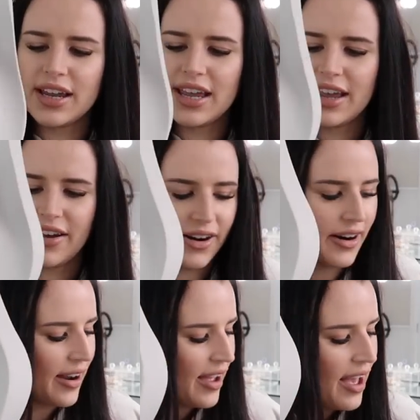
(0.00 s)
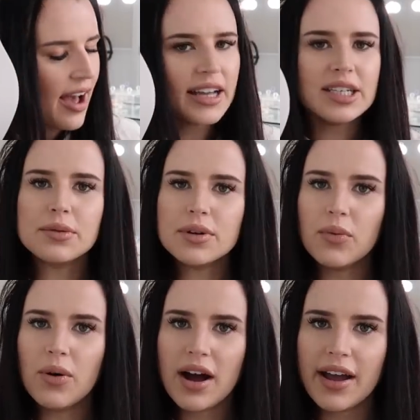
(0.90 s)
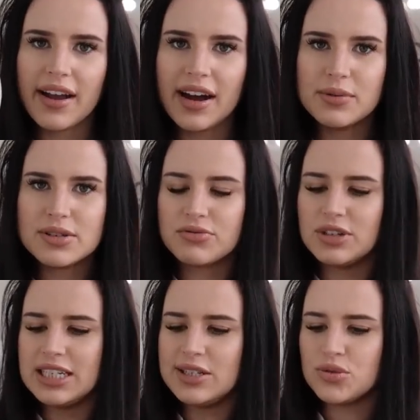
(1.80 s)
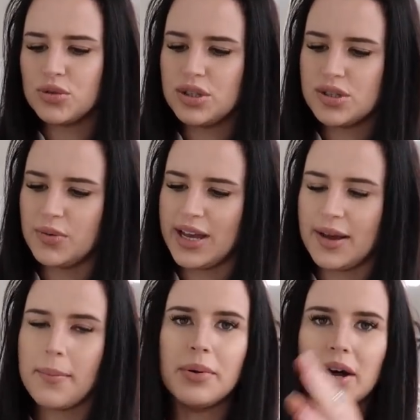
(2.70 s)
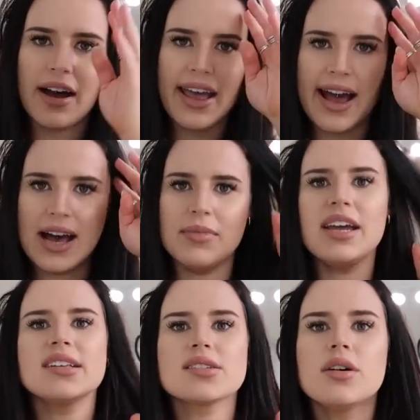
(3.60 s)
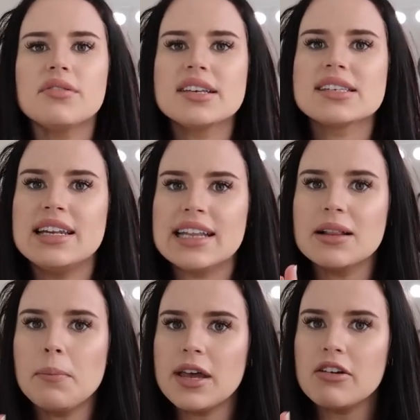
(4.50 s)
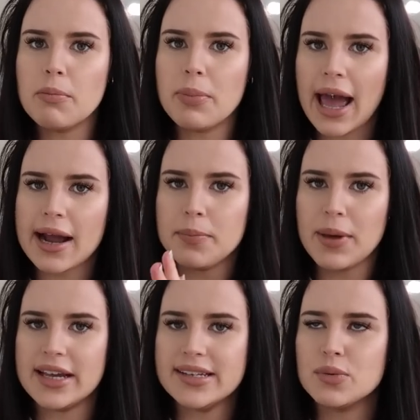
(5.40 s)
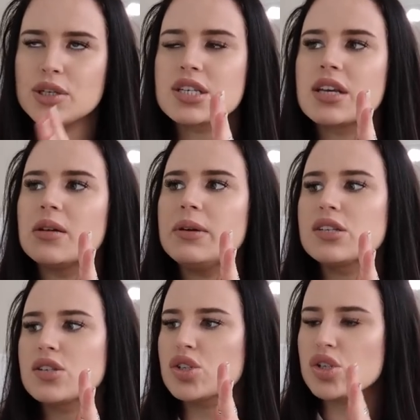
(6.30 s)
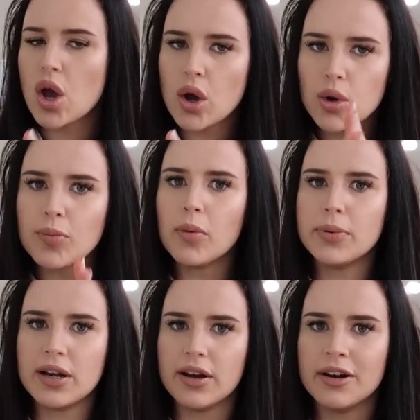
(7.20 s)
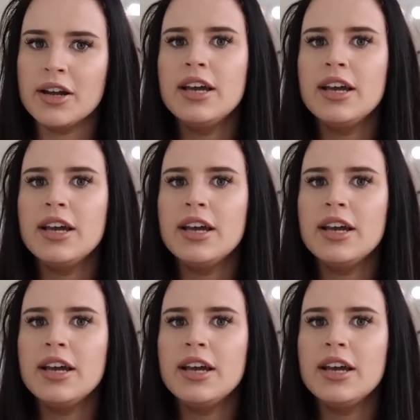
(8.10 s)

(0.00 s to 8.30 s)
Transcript: here. I don't know why I was really drawn to it, but I am. It's got this little bit of black base, which is going to be so popular